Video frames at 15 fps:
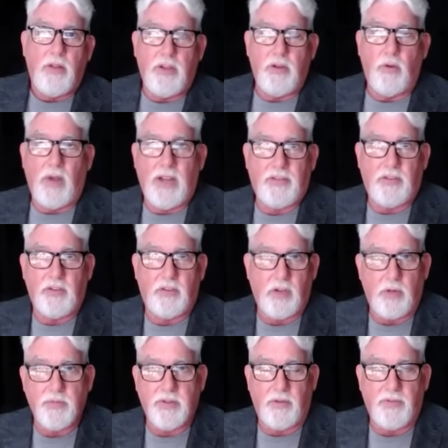the US in
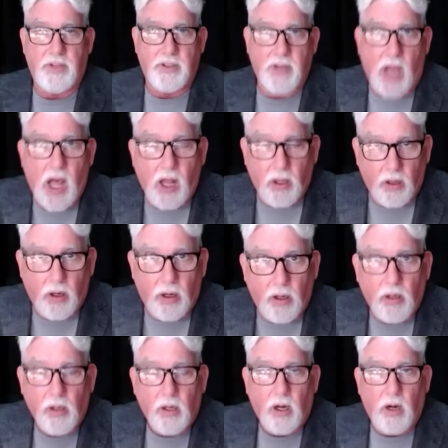terms of the
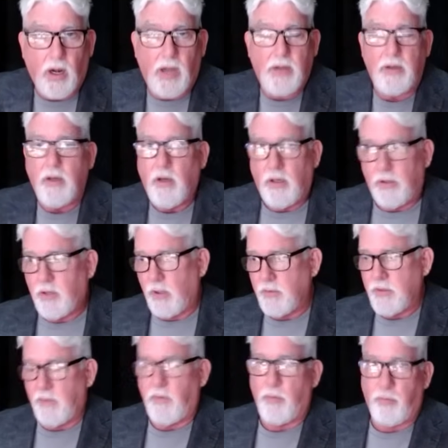dollar, all right, in
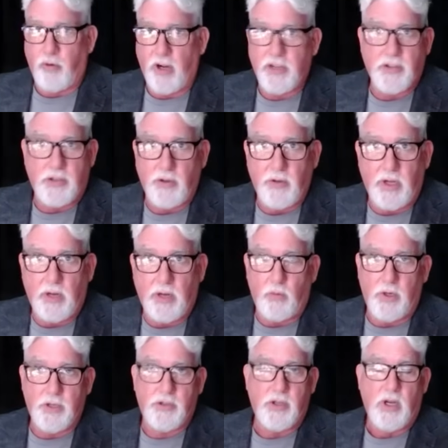terms of a BRICS unit,
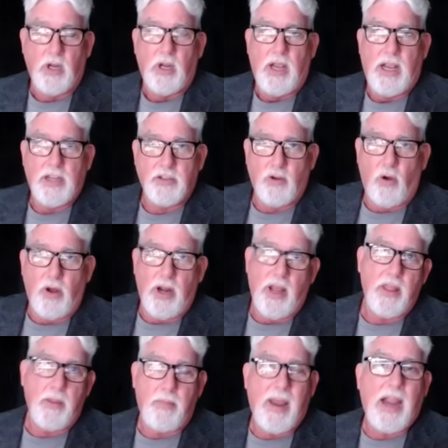which has gone
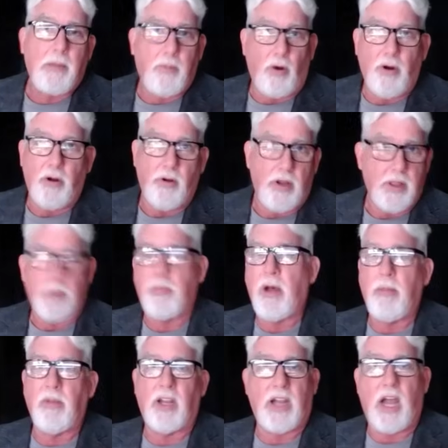on the back burner in the
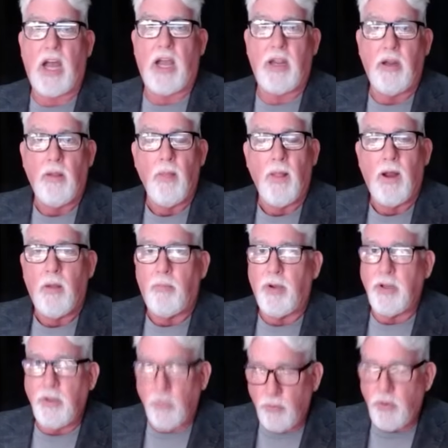public eye.
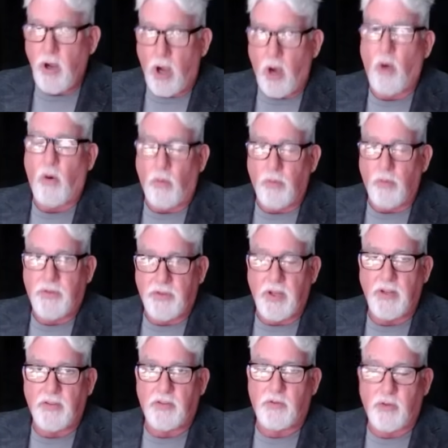But
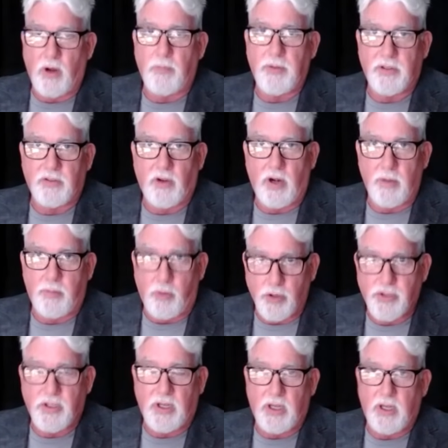since Trump has started
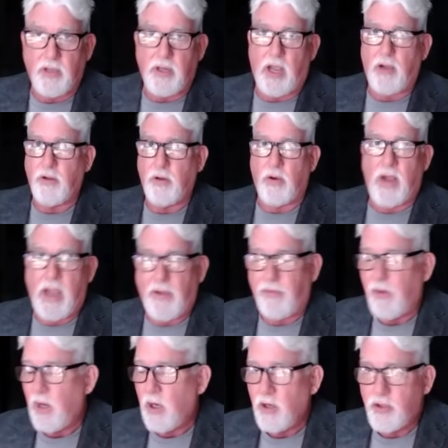pushing, and now you have
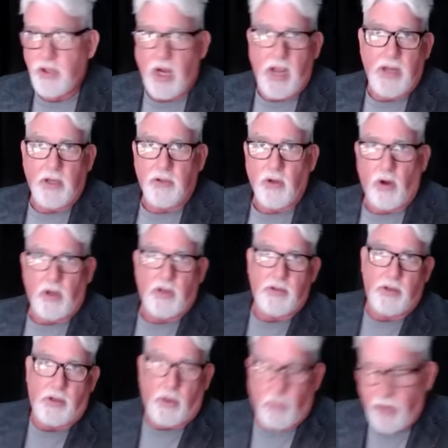China talking
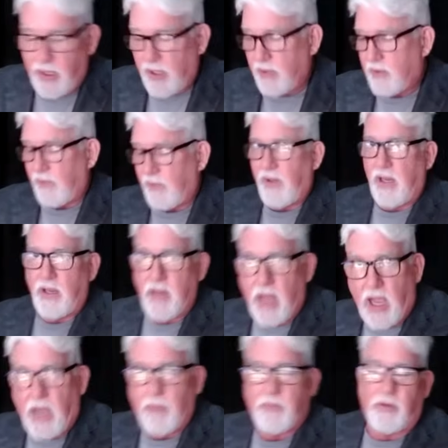to Korea, to
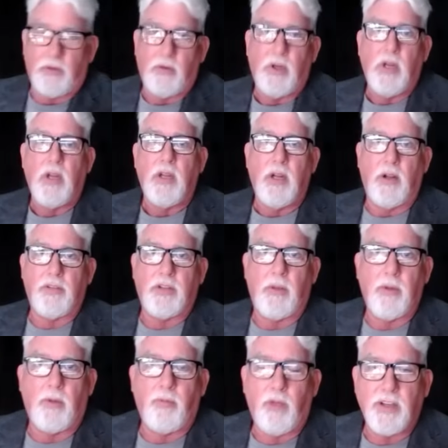Vietnam, to some
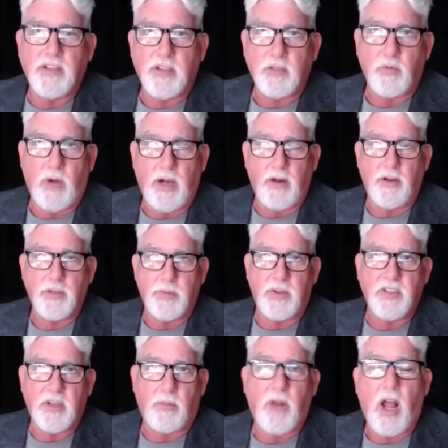of the places where there's
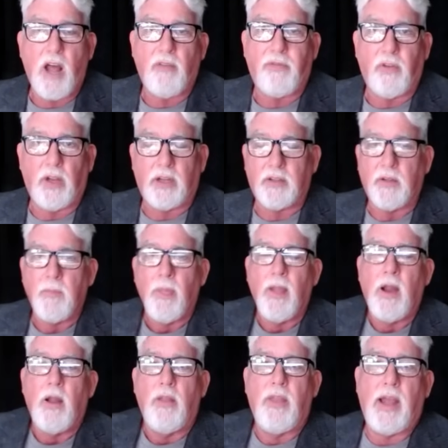been some conflict,
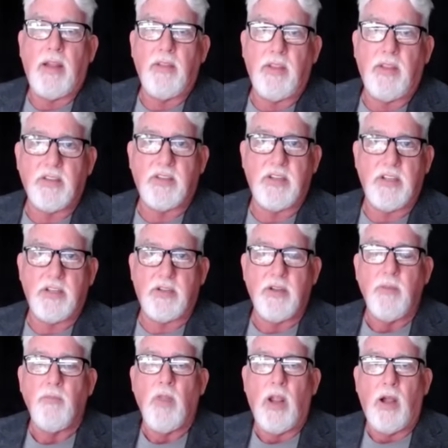that this
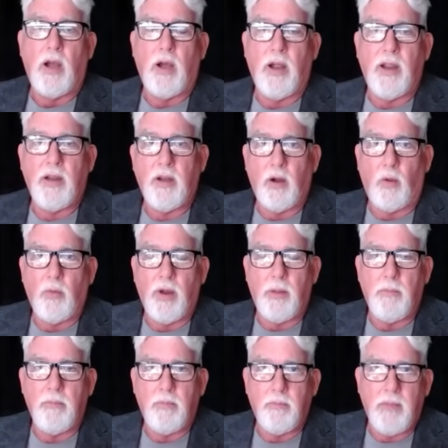is
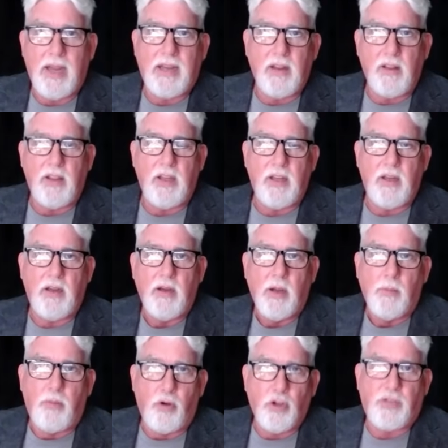making the
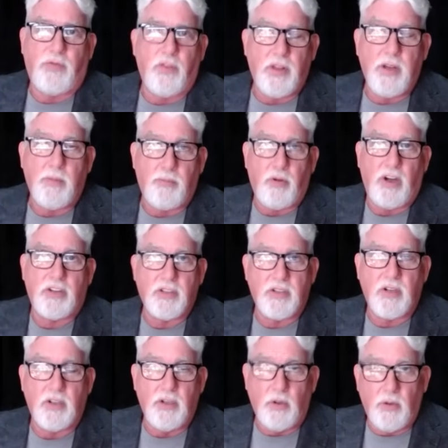push for the
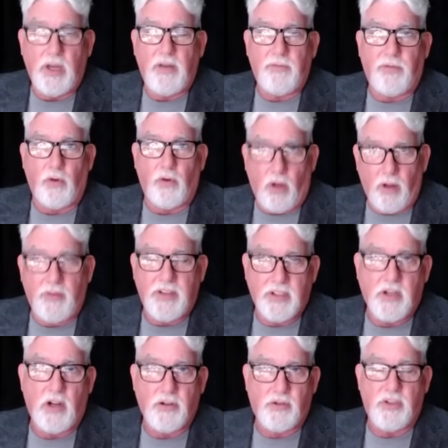BRICS unit for all these
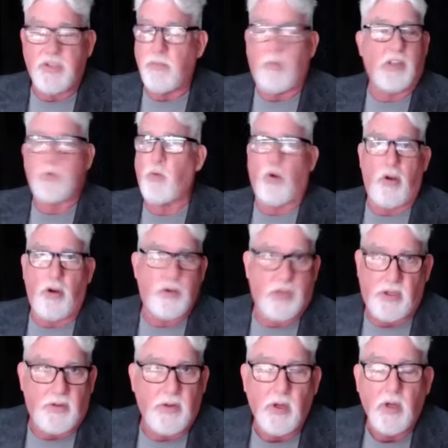countries much more
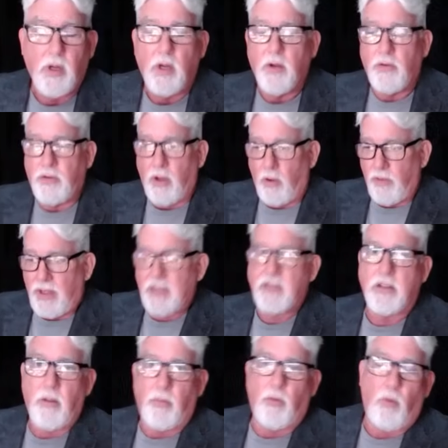urgent. So
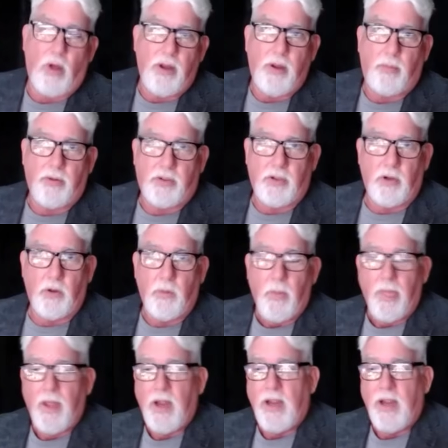that's number one. Number
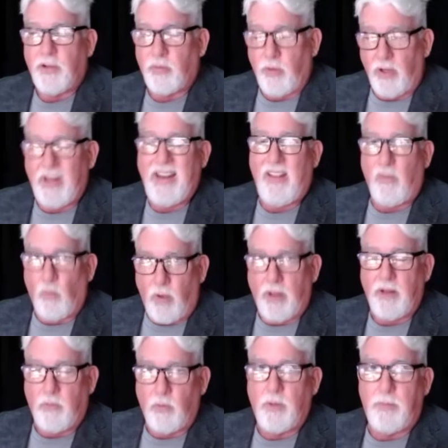two is really
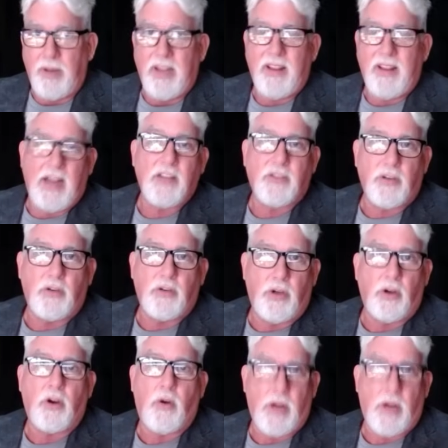what would be the answer to
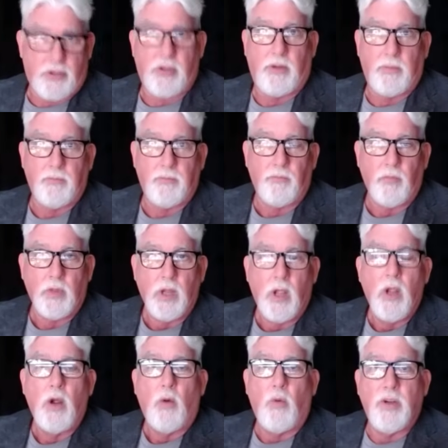your question,
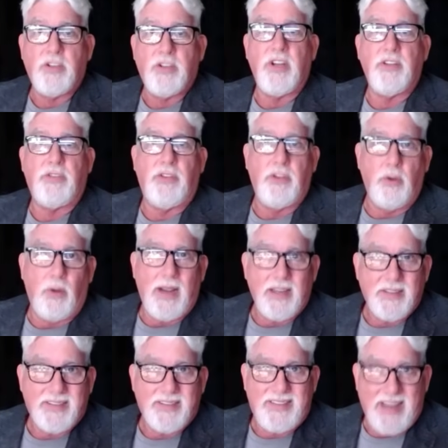which is
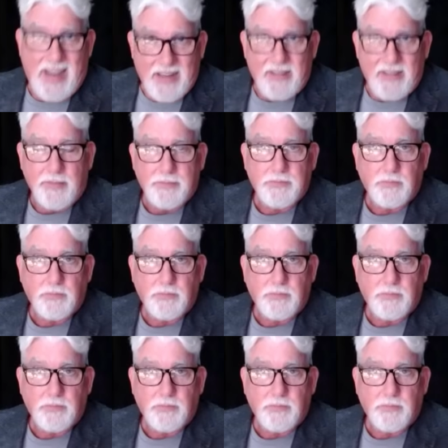U.S. debt